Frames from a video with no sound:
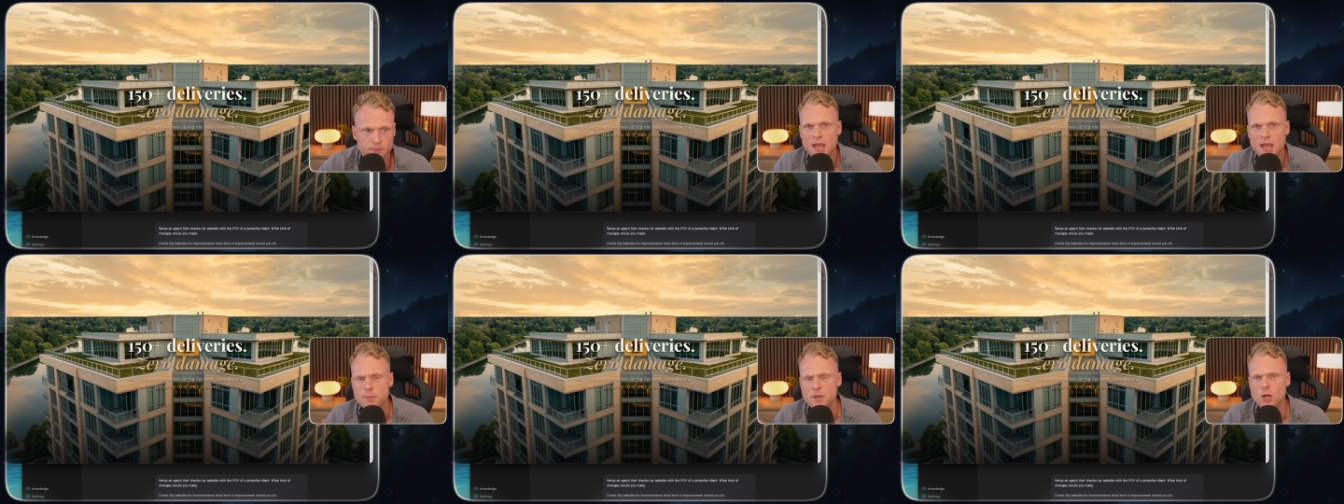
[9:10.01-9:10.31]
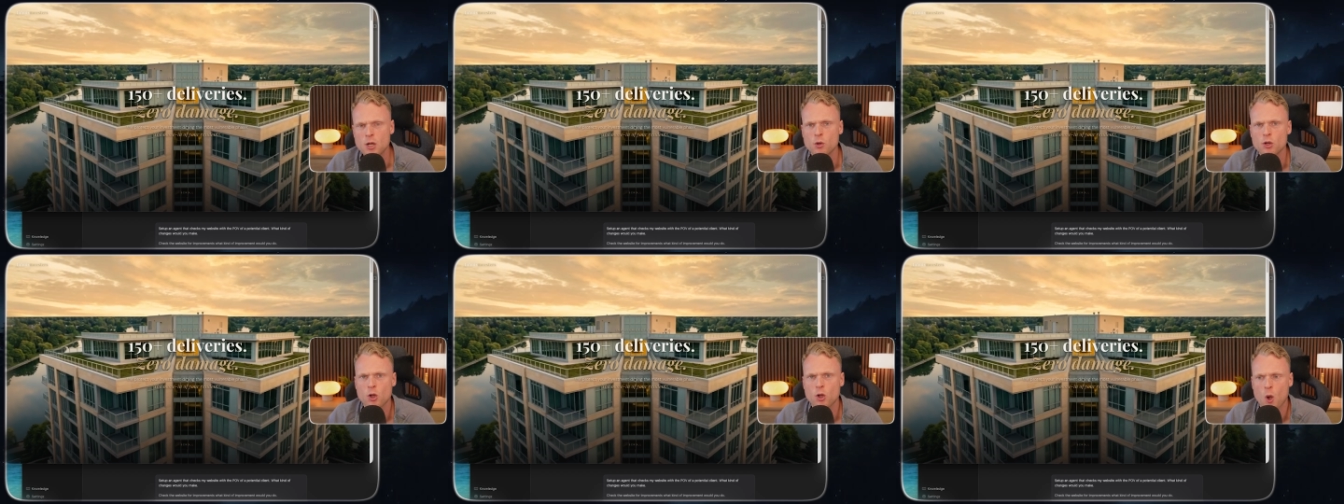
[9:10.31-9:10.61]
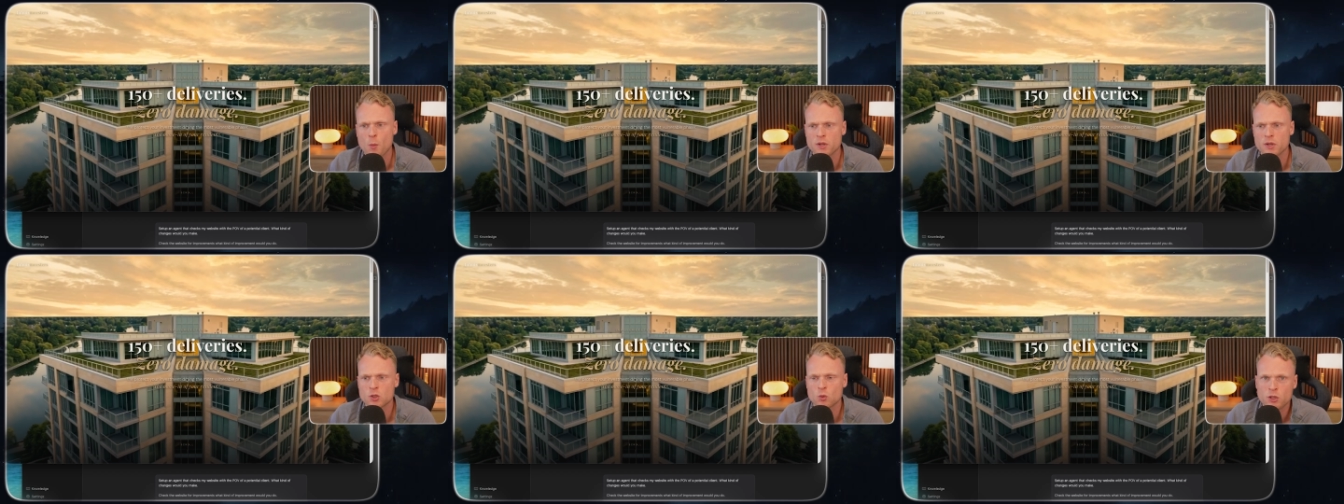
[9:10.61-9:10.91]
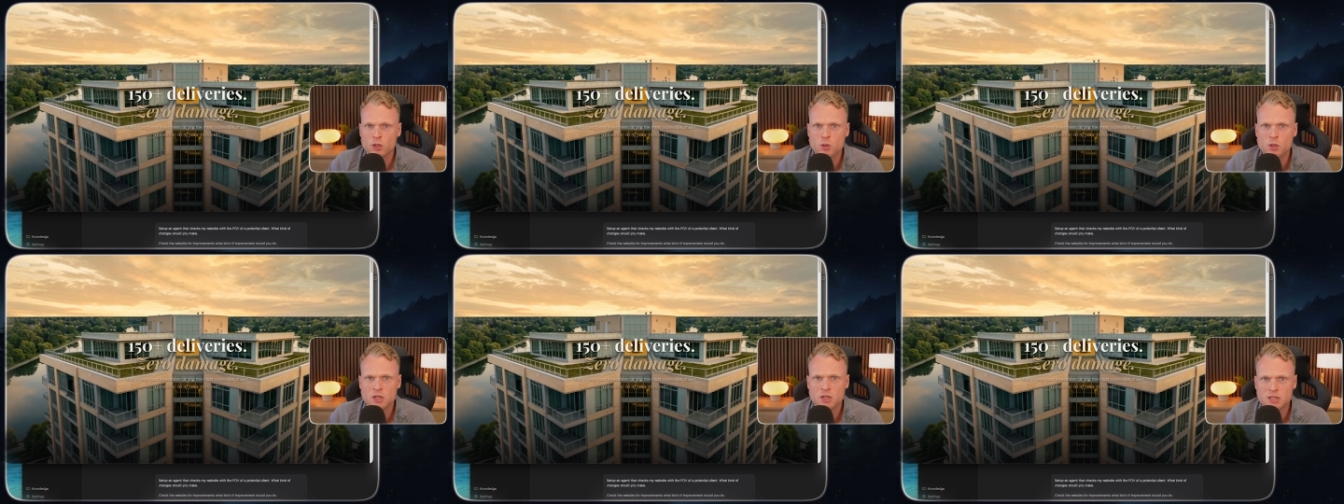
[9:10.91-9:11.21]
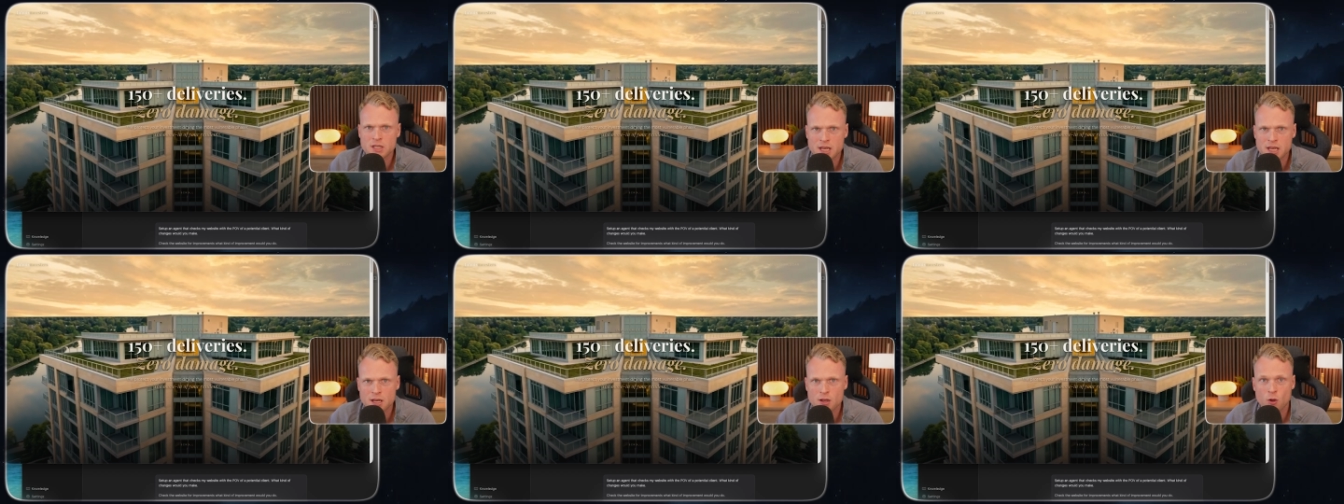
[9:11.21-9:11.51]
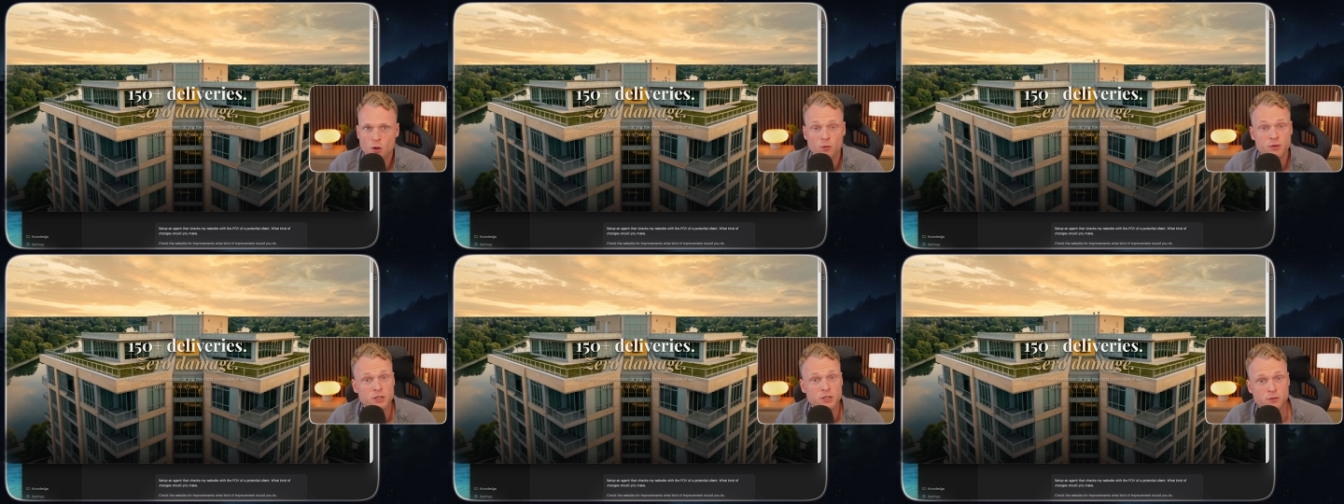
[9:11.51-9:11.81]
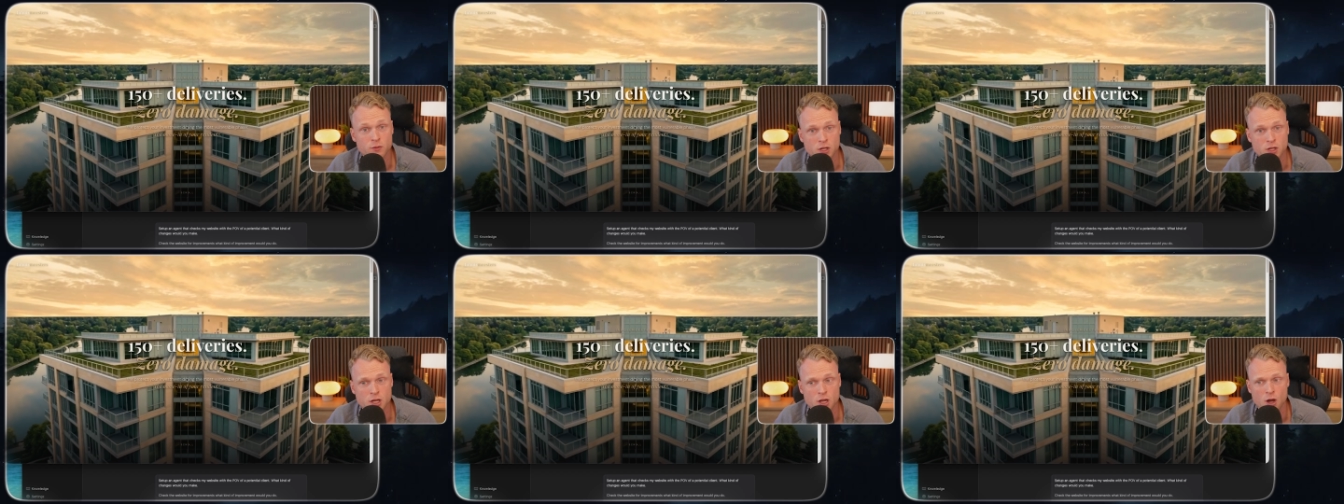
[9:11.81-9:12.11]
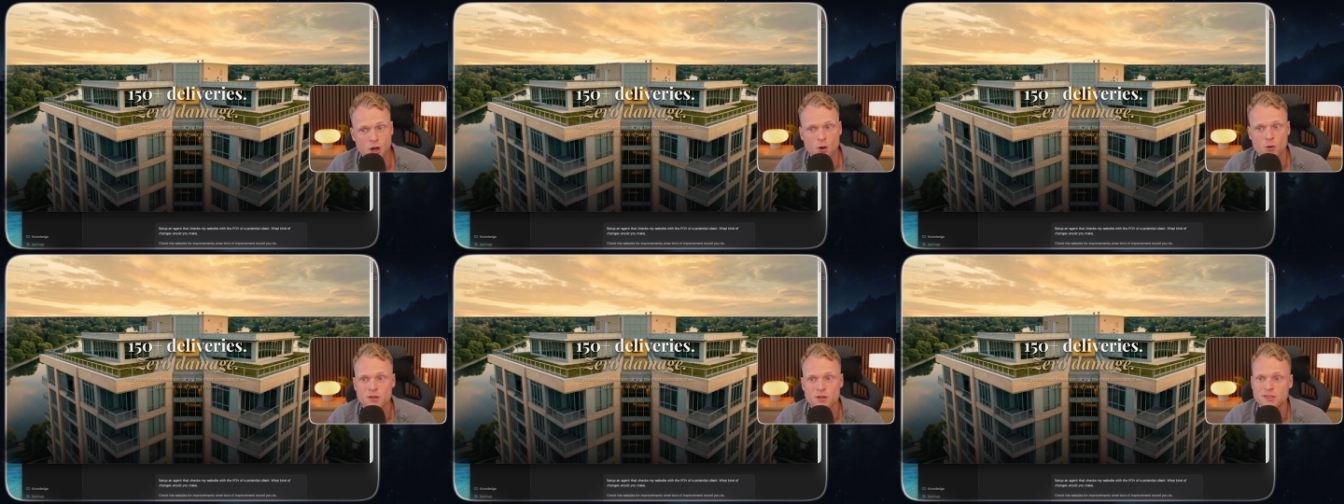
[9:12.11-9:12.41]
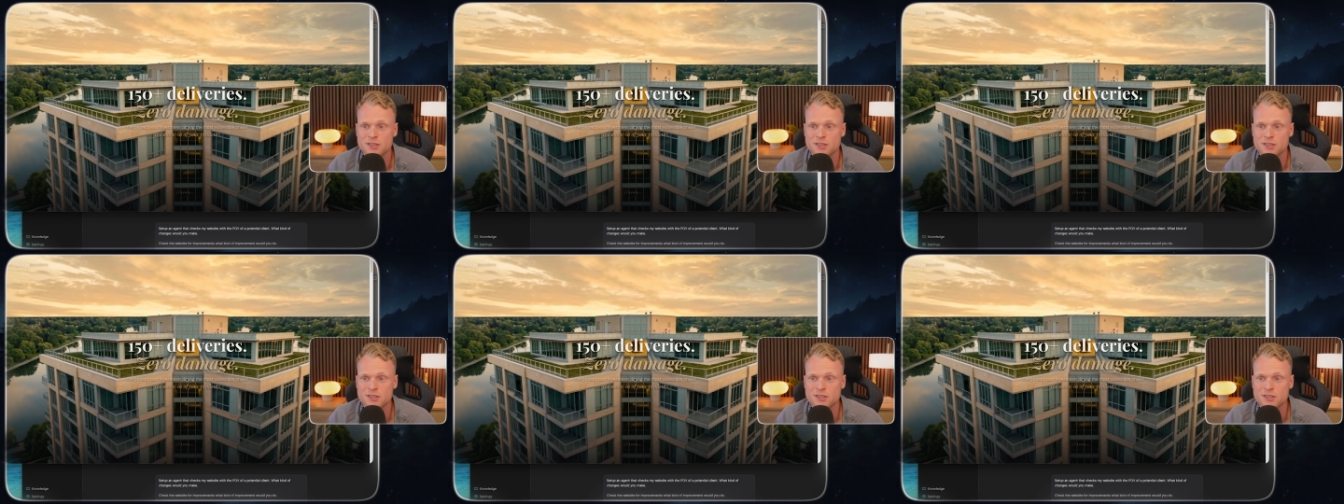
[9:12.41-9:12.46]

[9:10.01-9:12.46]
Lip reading: Let me know in the comments, what do you think of this video?